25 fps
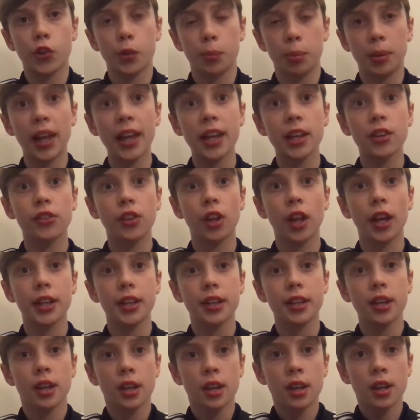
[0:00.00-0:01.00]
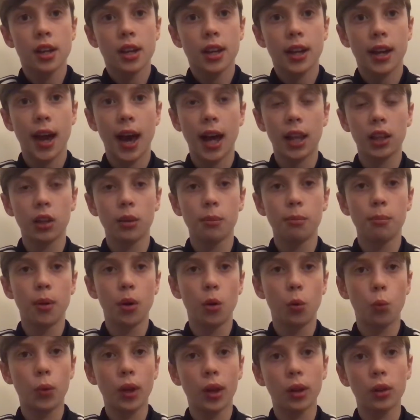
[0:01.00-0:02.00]
For players like Callum
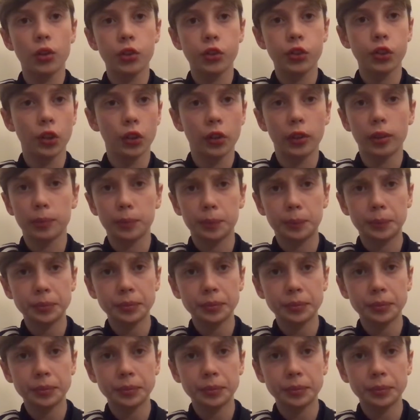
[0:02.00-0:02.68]
Wilson